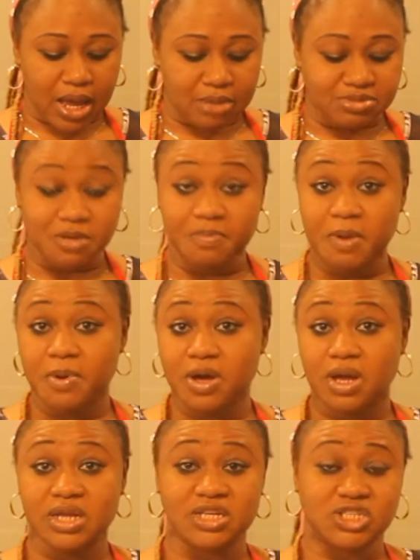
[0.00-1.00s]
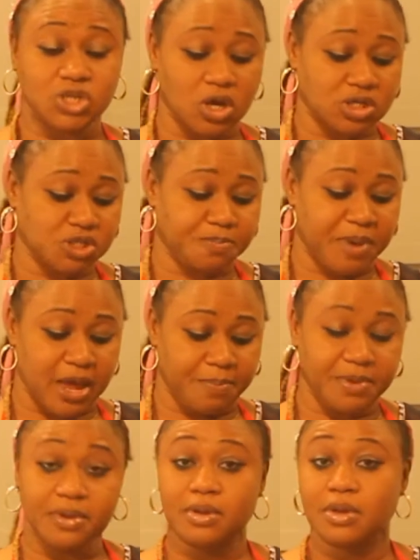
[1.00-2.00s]
Some people call it the Scotch
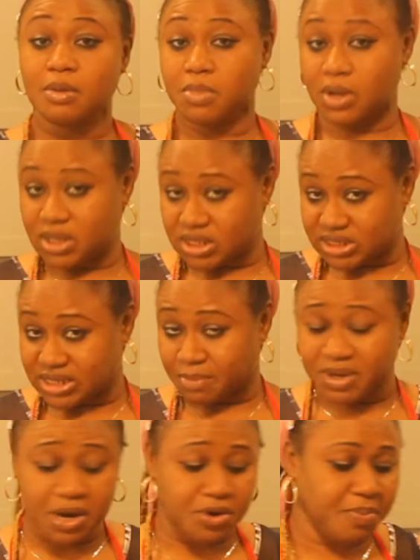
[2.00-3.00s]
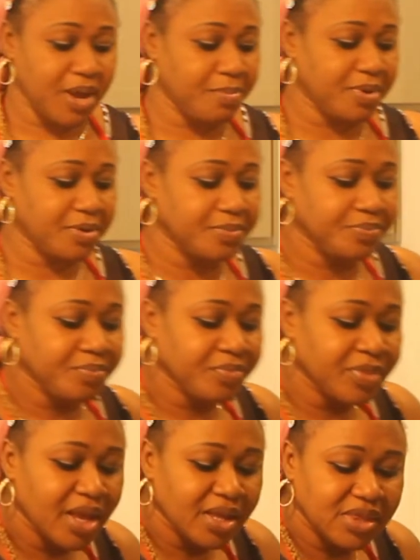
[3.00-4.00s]
pepper, but this is Habanero pepper.
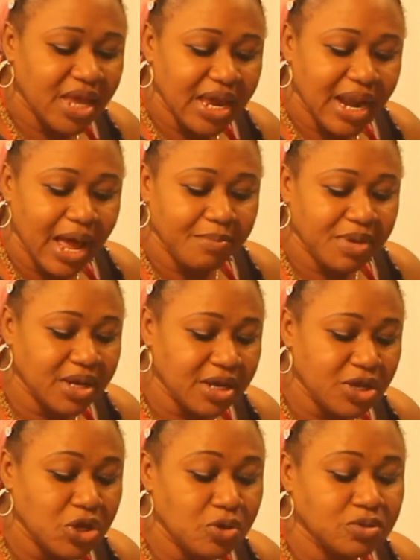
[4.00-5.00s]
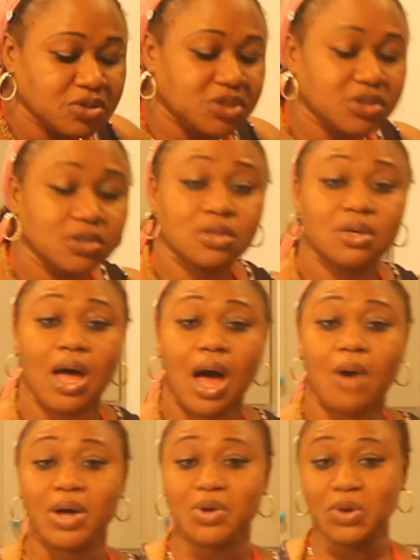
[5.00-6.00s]
Then I'm going to use
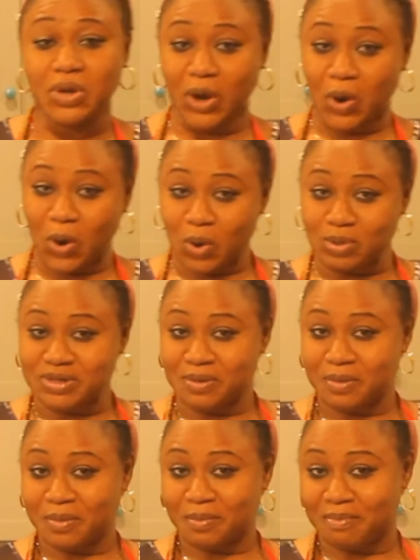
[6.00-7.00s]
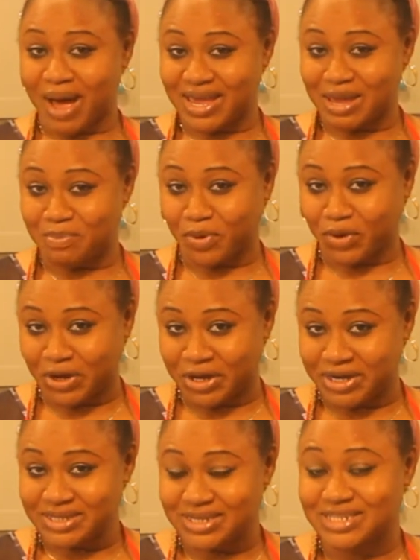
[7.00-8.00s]
our good old Maggi bouillon.
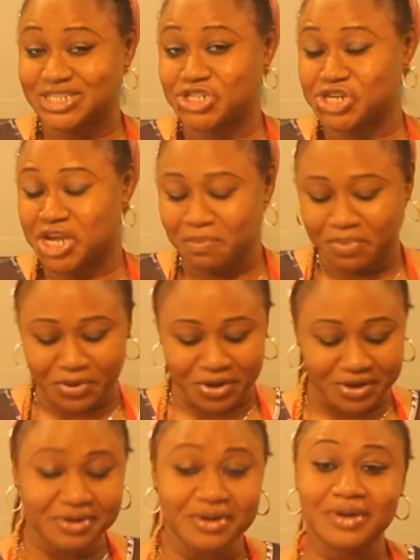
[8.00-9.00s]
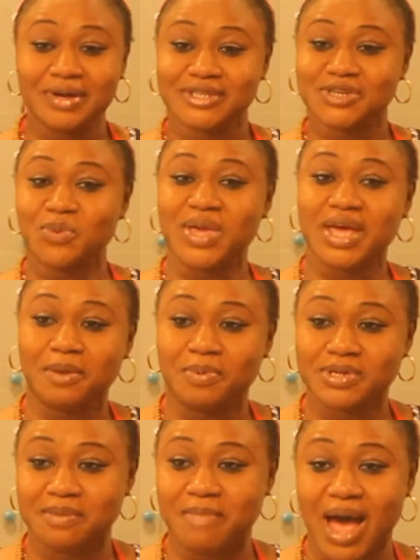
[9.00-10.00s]
This is chicken bouillon, so we're going to
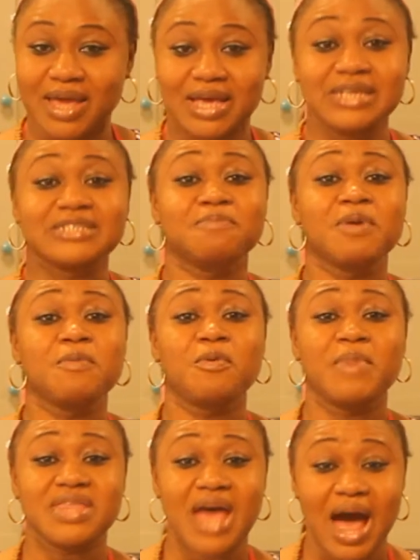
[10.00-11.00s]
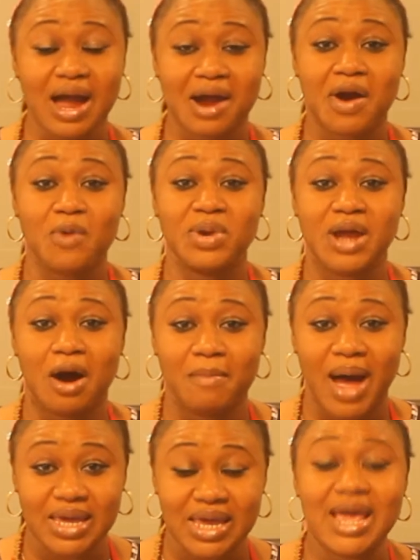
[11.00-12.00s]
put some Maggi. Some people make their akara without
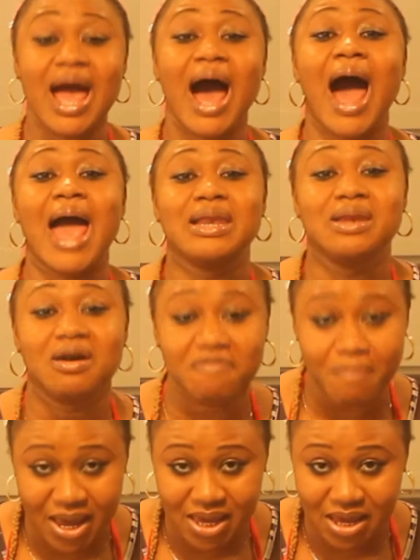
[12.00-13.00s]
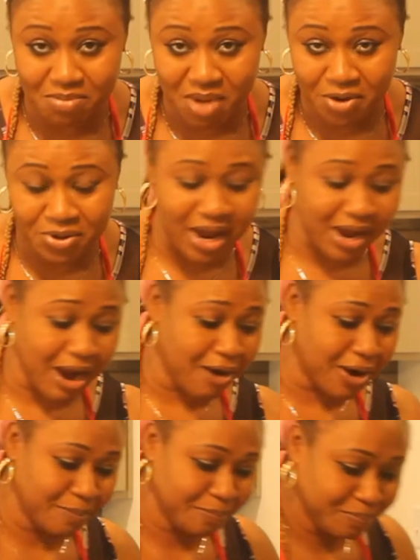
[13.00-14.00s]
Maggi. I love Maggi in my own
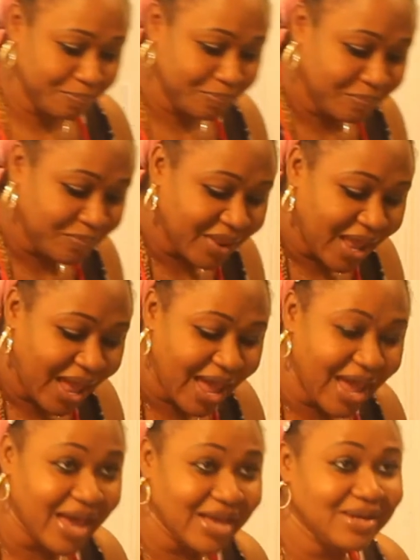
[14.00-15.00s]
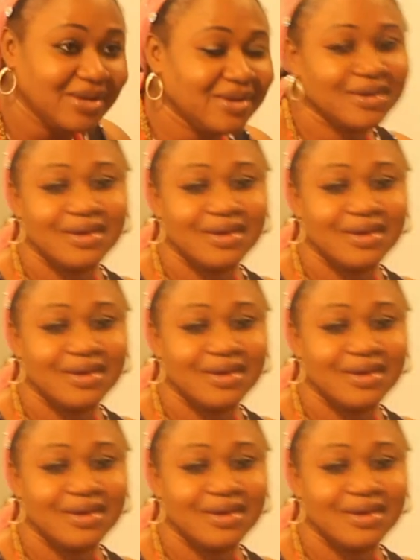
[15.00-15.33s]
akara. And